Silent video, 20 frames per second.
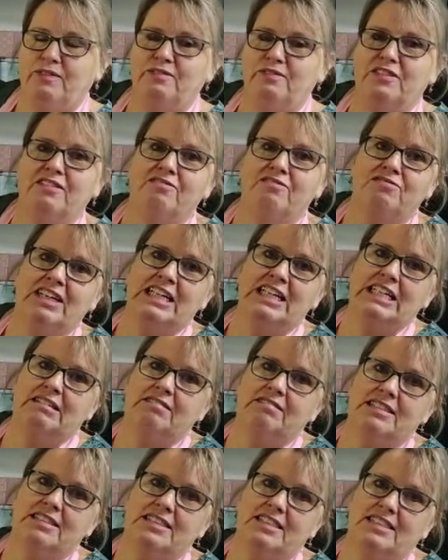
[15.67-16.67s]
And really
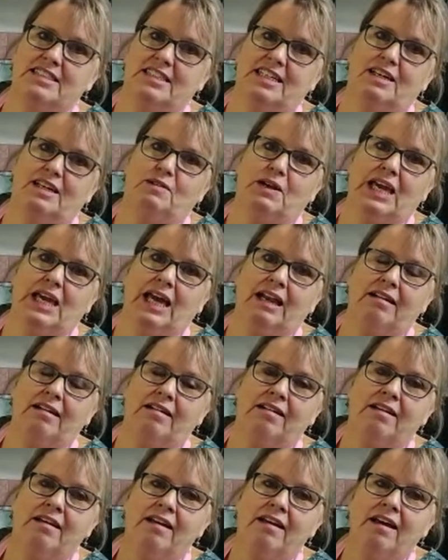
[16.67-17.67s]
nice to see you again.
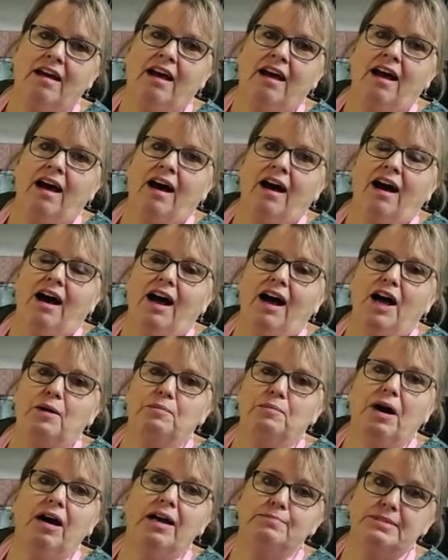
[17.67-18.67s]

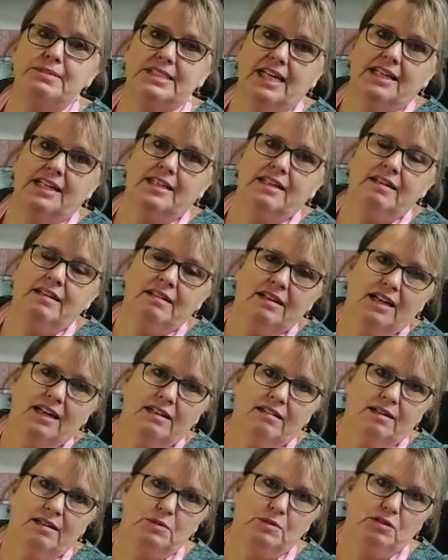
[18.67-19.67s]
I'm Zena, and
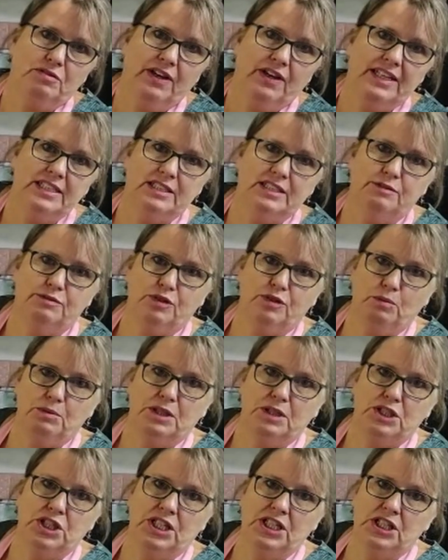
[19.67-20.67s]
I'm the face of From the
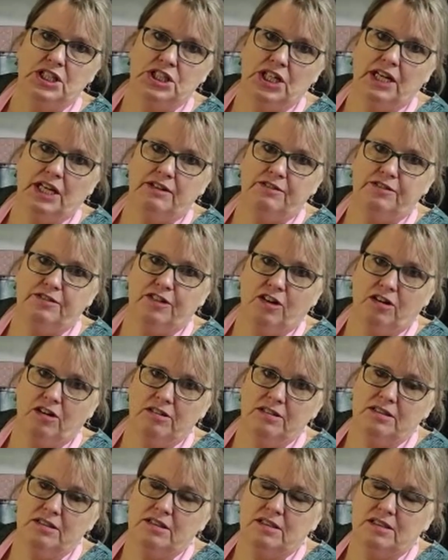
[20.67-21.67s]
SheShed
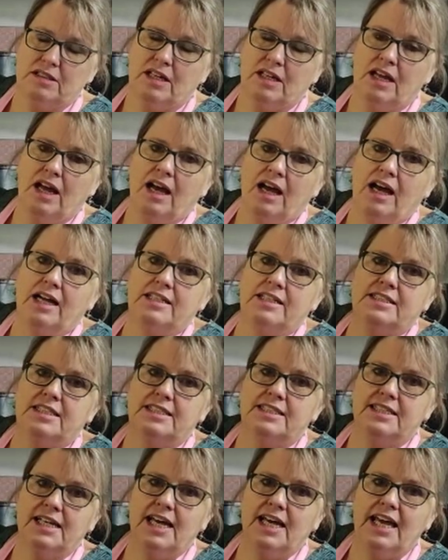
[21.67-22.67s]
France.
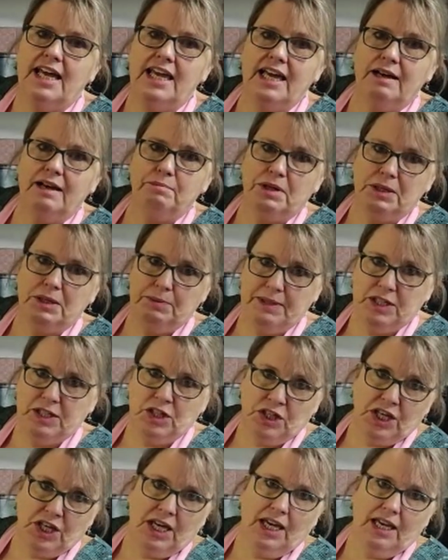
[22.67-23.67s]
Today I'm going to be
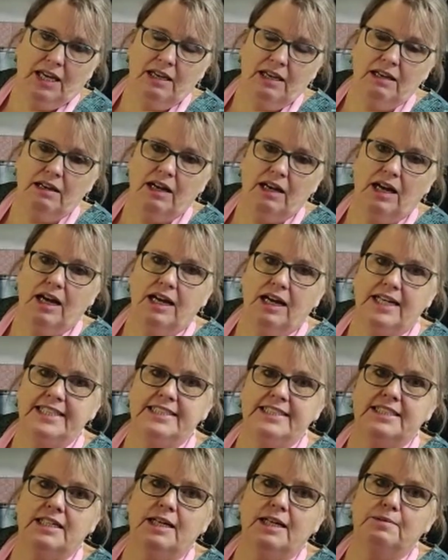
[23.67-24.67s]
cooking,
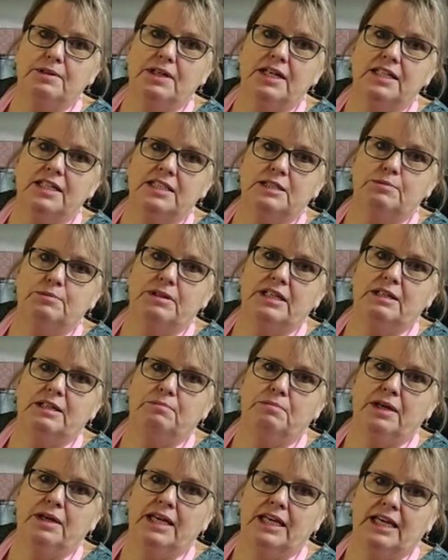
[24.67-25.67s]
and I'm going to be
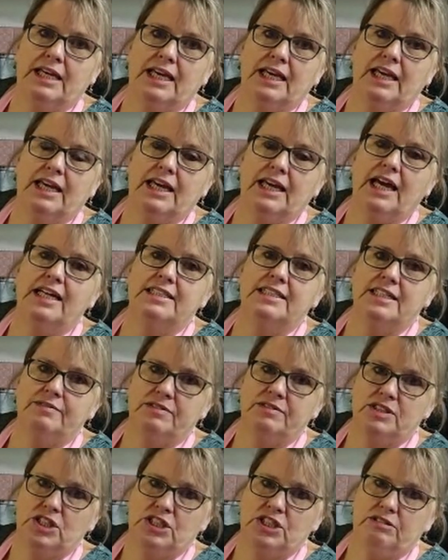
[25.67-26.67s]
making a
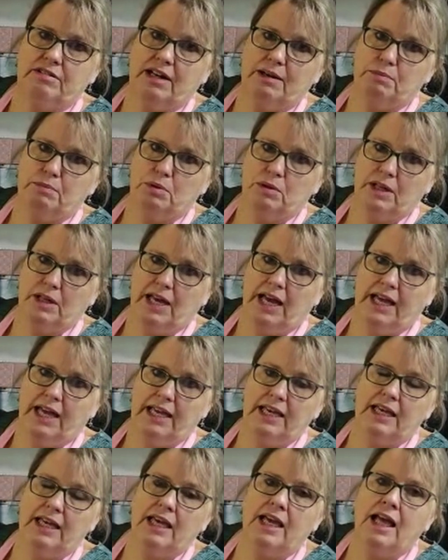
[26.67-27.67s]
Devonshire apple
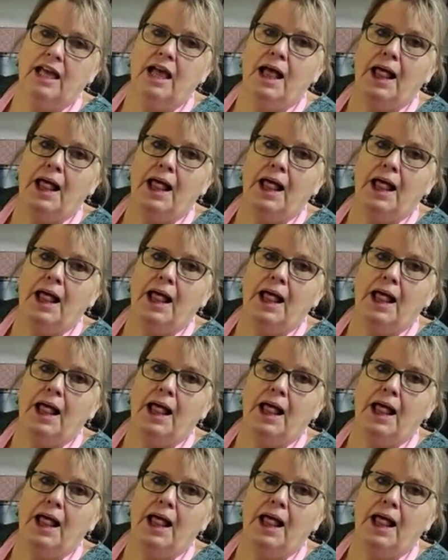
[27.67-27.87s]
cake.